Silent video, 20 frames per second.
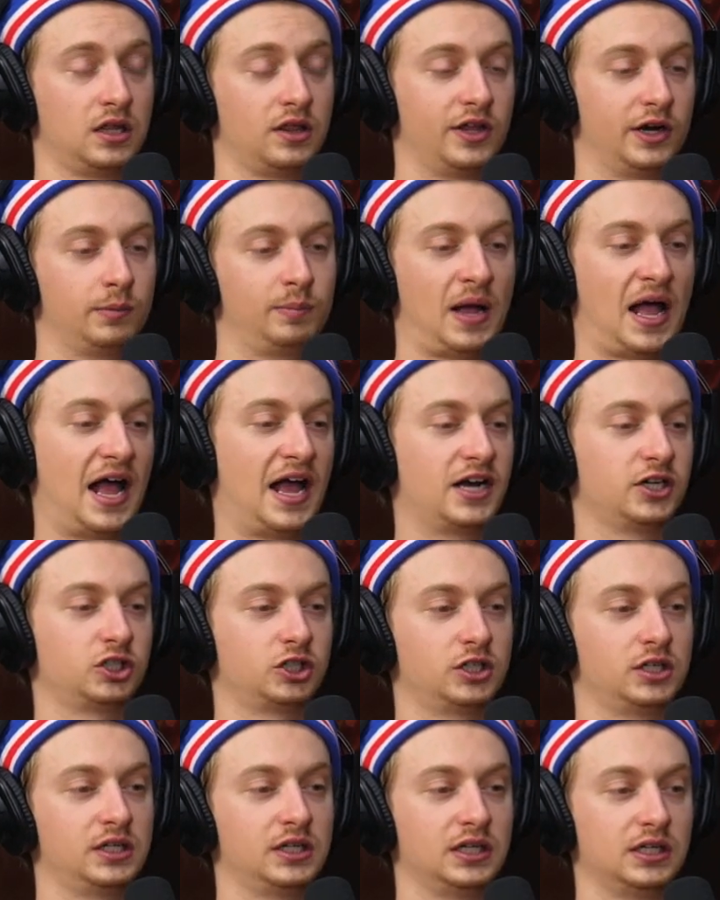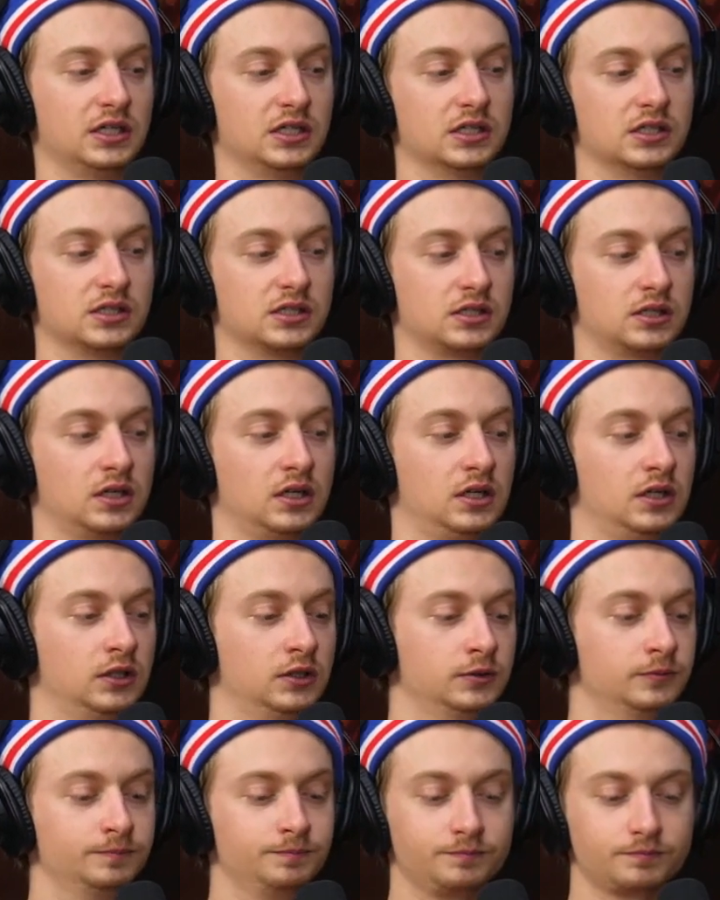their passion is
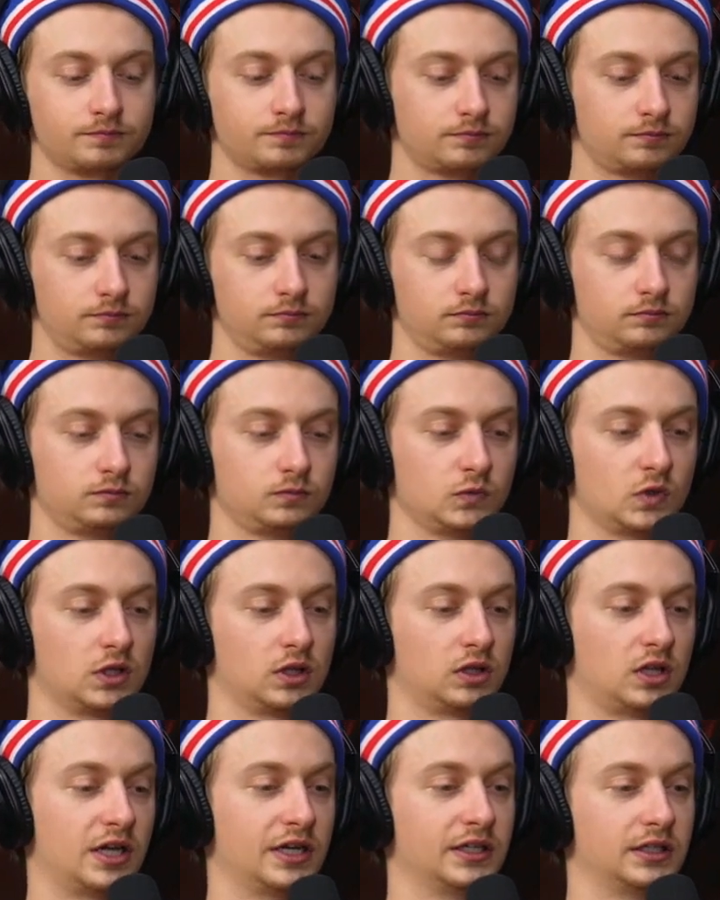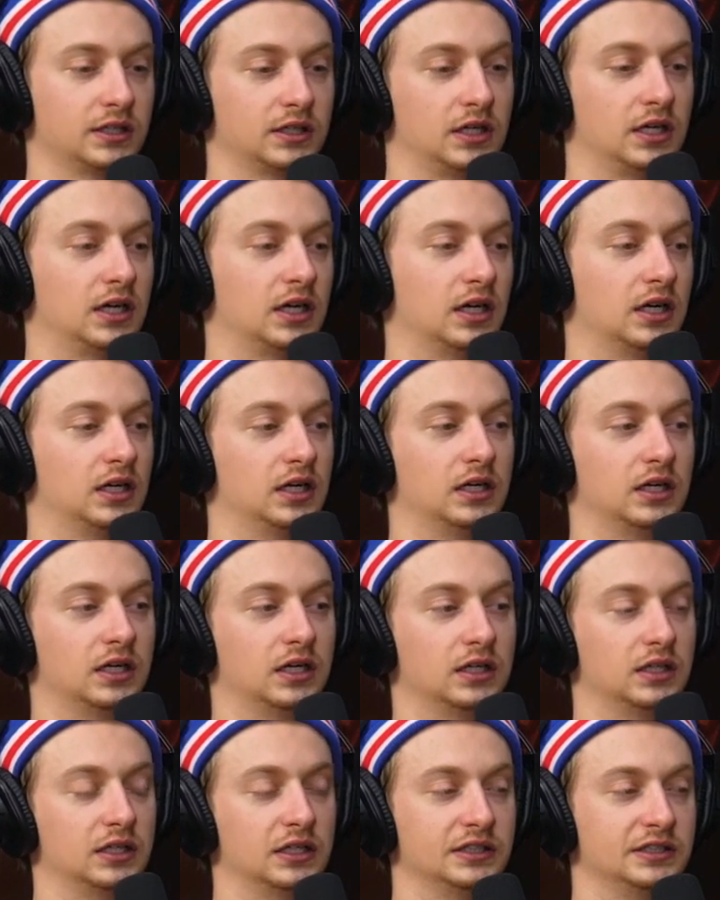like
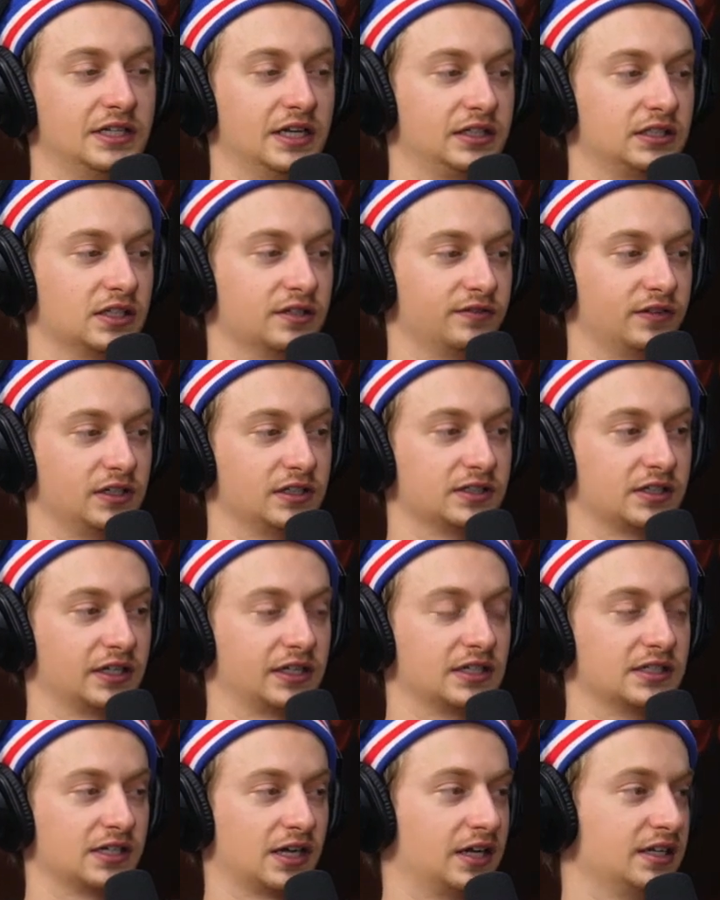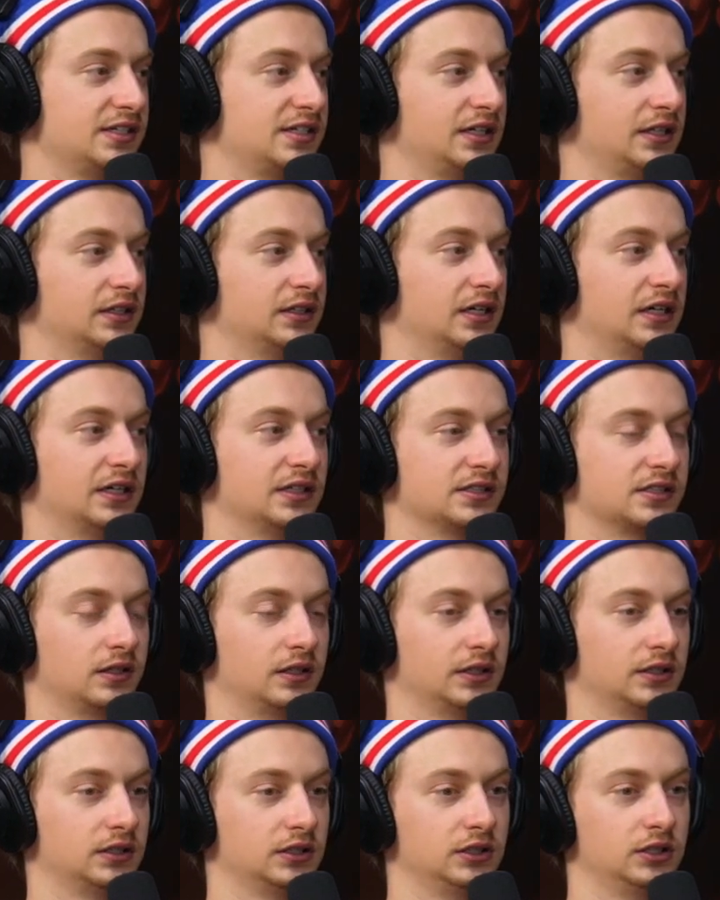addictive, and it's like enticing, and it's
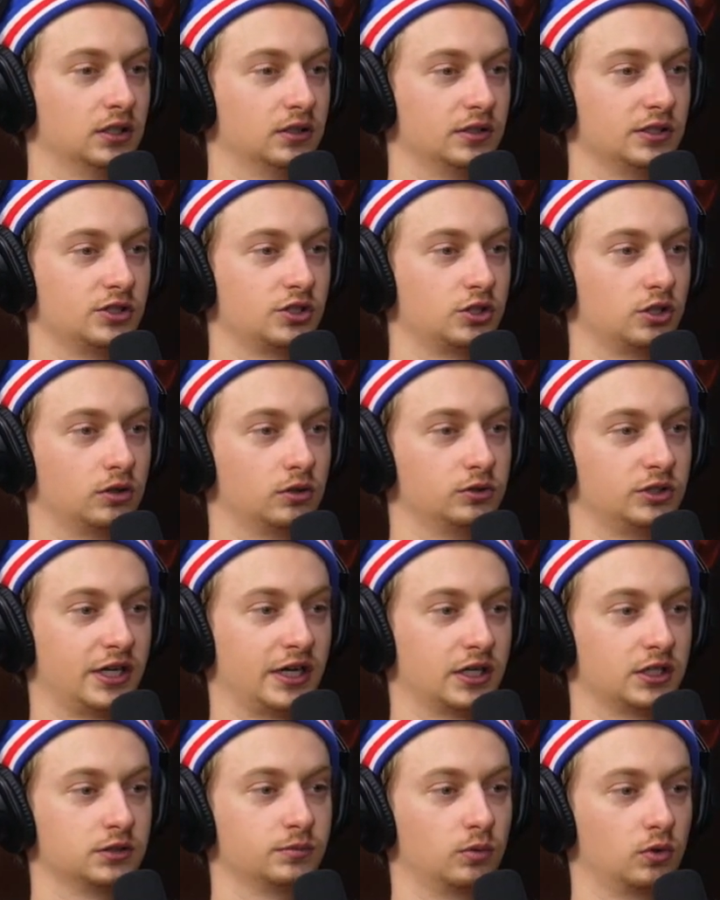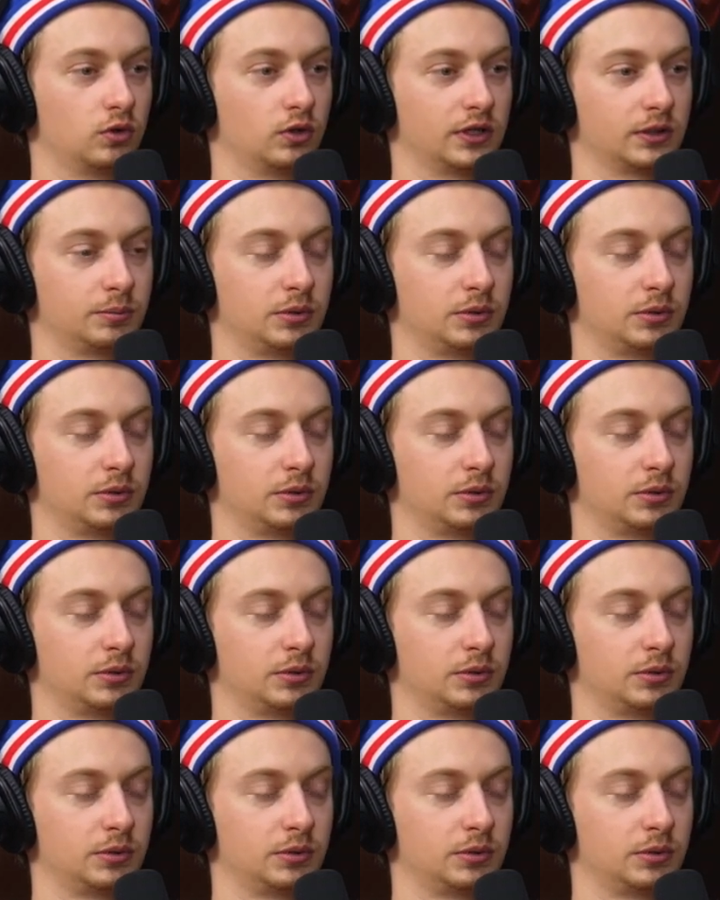like, you know, it's so tangible.